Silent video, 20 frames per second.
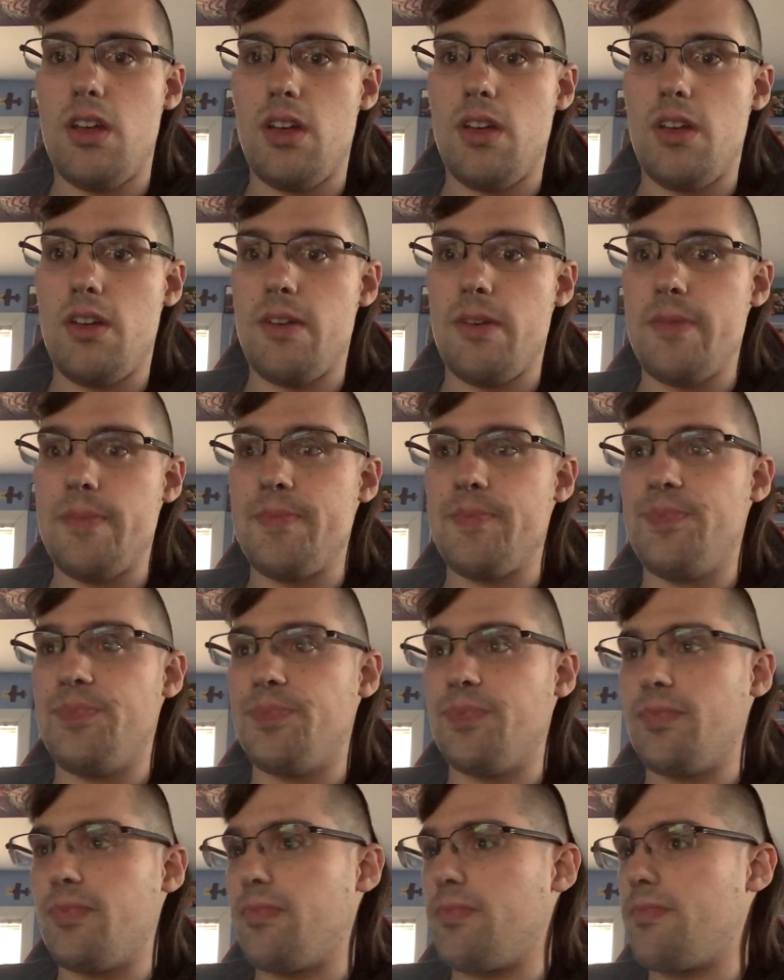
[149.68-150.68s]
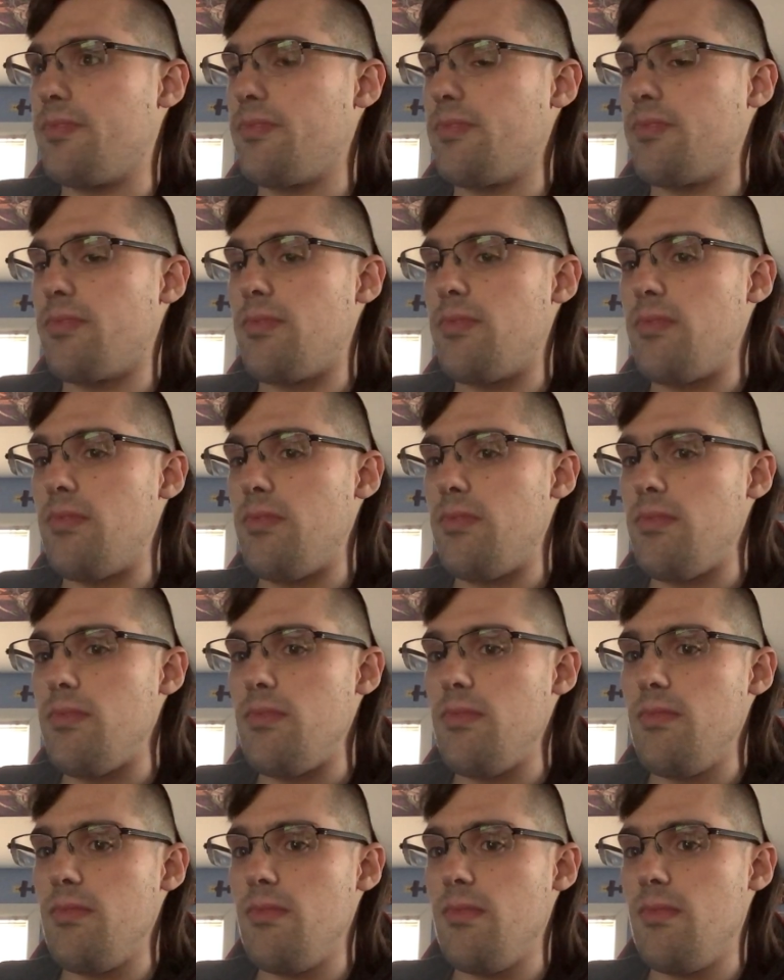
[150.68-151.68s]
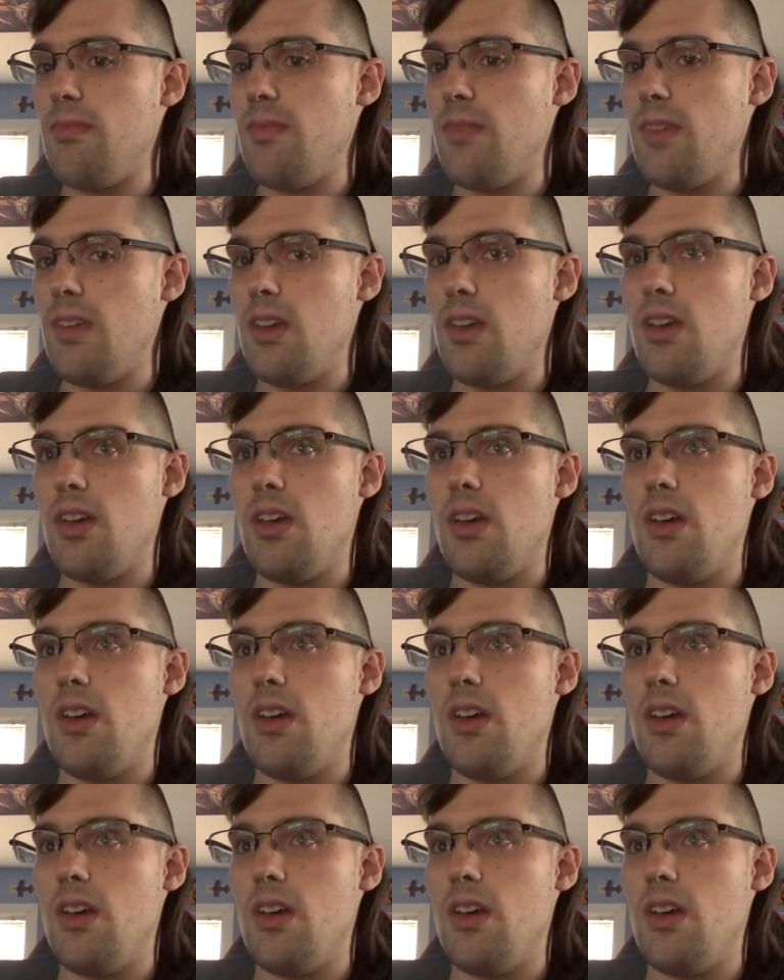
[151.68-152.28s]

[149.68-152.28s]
No one is speaking in this clip.